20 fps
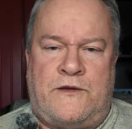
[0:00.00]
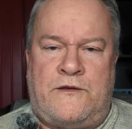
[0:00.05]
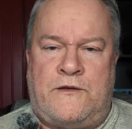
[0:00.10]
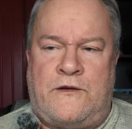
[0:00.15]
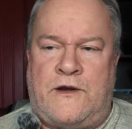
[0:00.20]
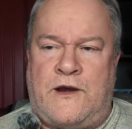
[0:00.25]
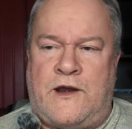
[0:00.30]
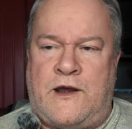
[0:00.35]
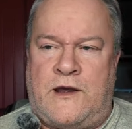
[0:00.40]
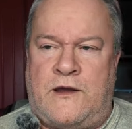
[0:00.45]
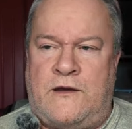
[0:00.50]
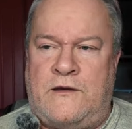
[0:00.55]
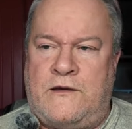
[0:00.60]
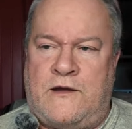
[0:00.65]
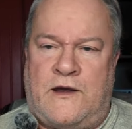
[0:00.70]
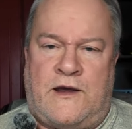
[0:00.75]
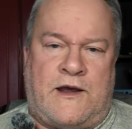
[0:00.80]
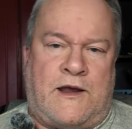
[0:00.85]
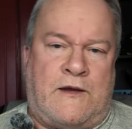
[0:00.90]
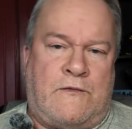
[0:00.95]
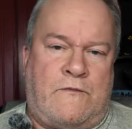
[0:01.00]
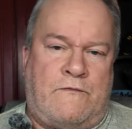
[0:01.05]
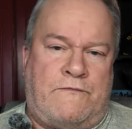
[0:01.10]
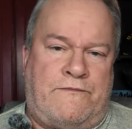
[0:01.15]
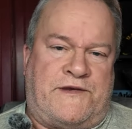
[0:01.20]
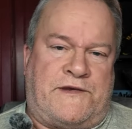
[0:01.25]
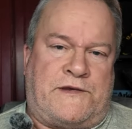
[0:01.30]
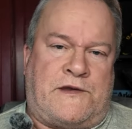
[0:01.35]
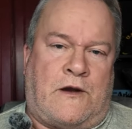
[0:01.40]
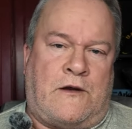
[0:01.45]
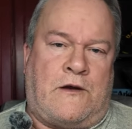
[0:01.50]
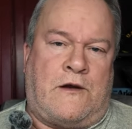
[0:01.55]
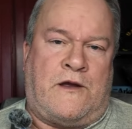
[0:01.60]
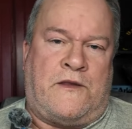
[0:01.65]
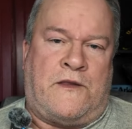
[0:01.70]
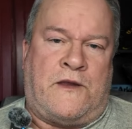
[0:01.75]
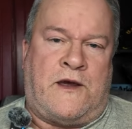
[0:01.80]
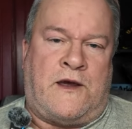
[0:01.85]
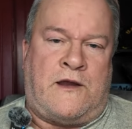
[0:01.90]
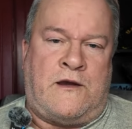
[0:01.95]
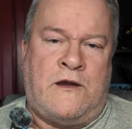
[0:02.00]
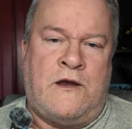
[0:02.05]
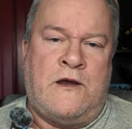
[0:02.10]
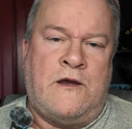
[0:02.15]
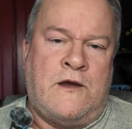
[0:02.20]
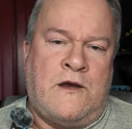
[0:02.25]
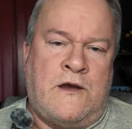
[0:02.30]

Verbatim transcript: other than that, I can start on that.